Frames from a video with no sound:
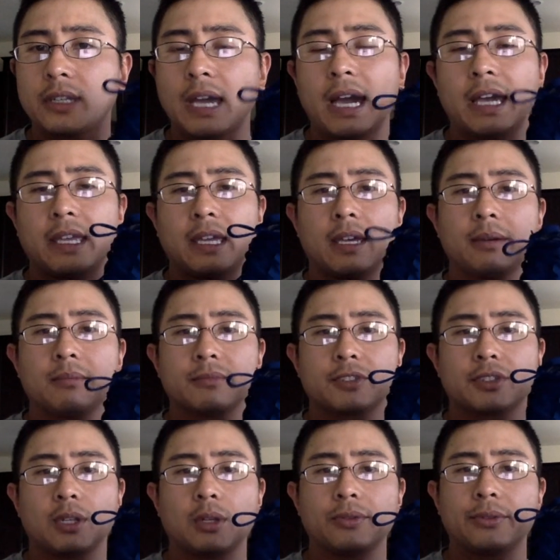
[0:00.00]
I am
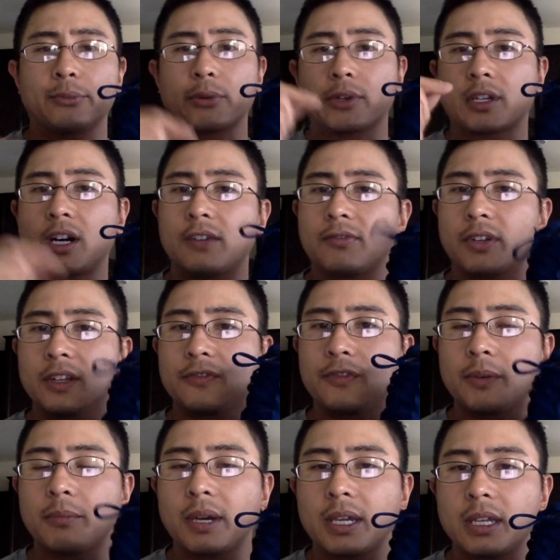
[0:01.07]
slowly recovering from
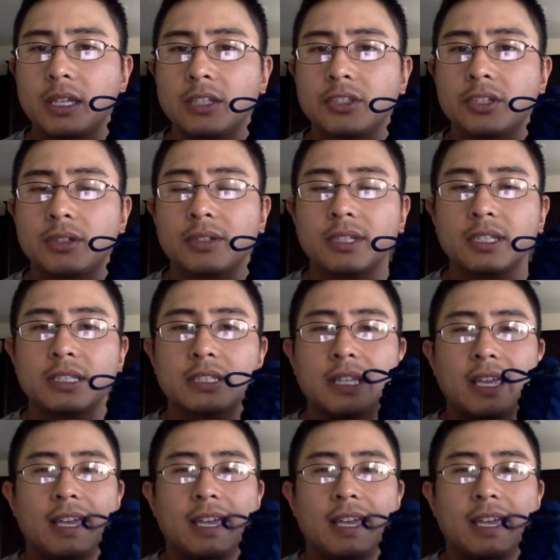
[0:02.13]
my injuries,